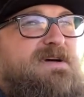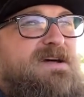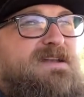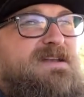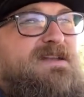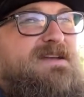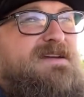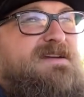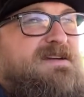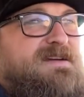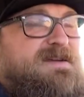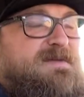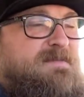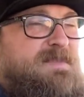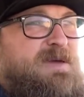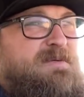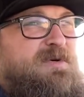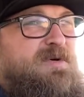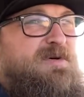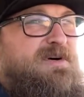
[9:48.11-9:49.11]
But
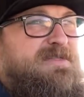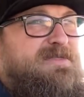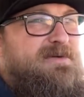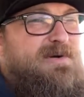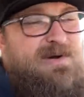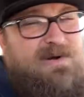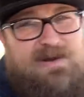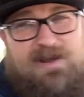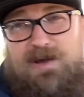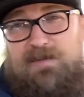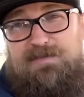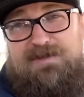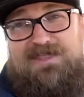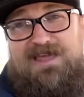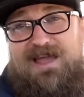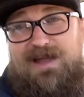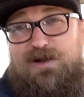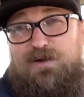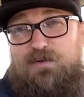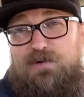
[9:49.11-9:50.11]
maybe we'll throw it up in
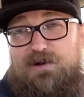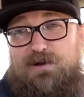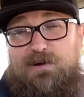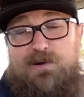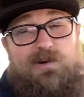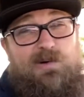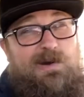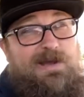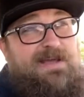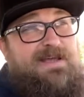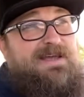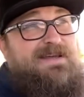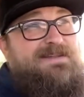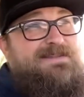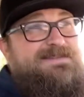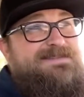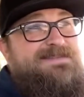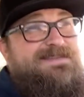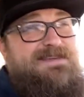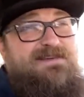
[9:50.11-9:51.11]
the air real quick
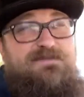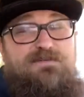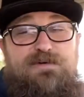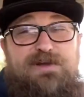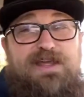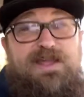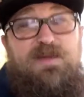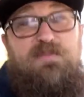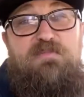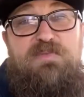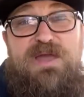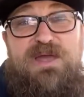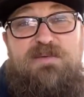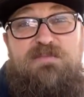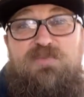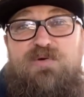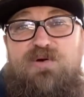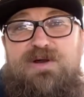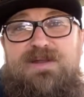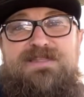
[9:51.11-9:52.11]
and see if we can
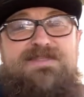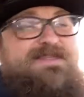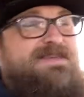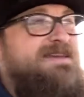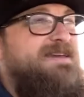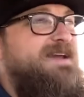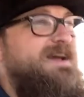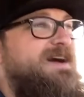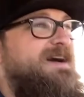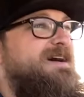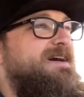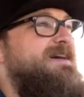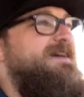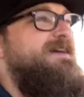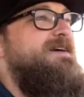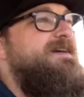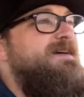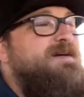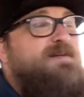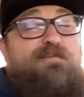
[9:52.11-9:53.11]
pinpoint
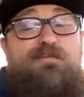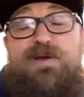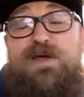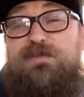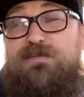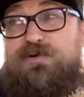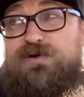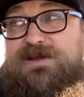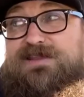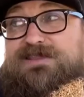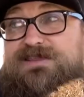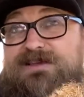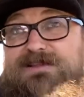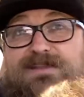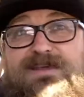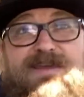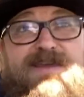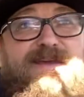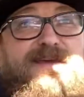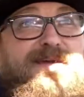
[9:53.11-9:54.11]
the
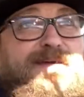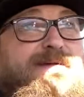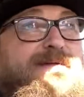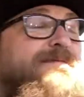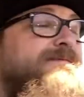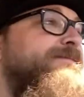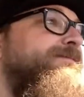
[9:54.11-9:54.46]
leak.